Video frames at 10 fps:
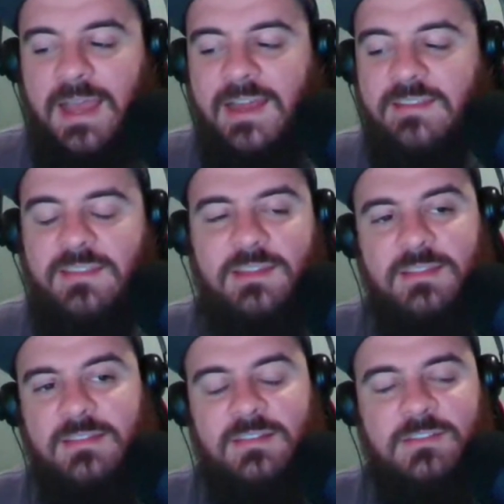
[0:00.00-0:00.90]
I think
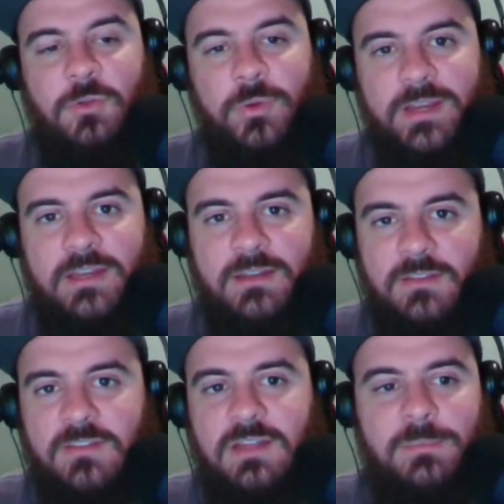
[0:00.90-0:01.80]
this is going
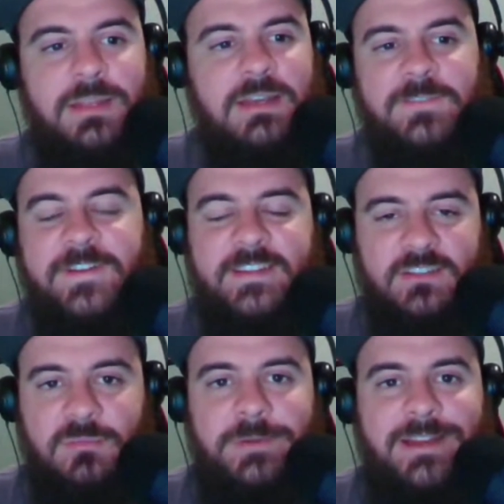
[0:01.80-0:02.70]
to be a defense that
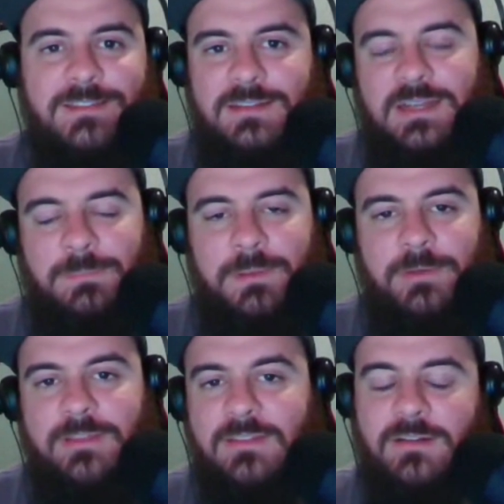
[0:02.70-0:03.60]
surprises a lot of
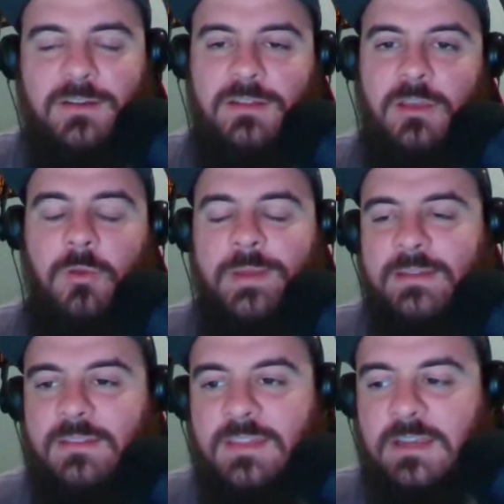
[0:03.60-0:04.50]
people. I think they're going to go
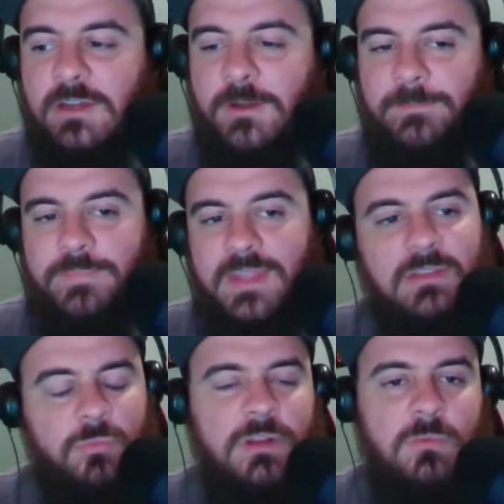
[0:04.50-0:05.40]
into the year
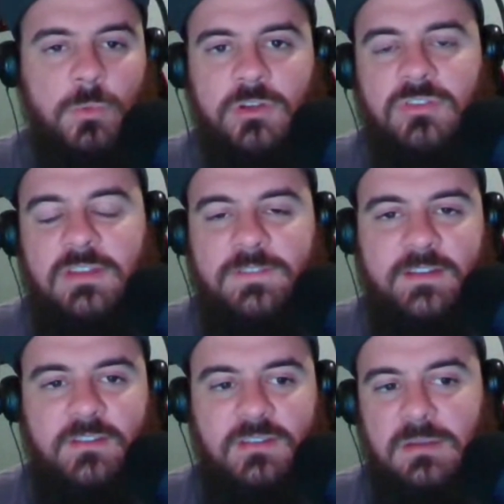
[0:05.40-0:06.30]
as one of the worst
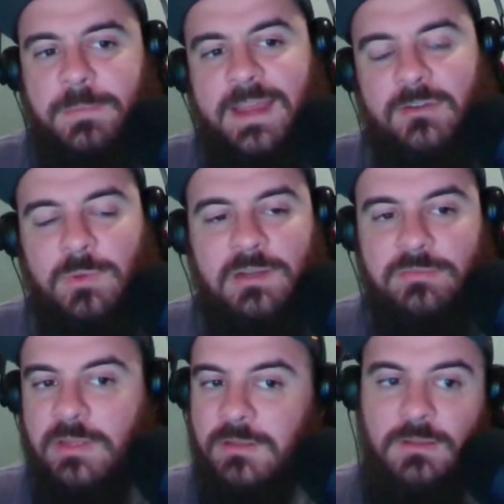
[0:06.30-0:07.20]
defenses in the Pac-12,
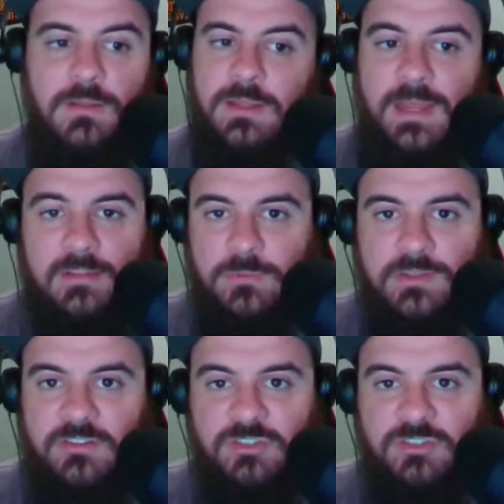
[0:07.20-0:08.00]
as well they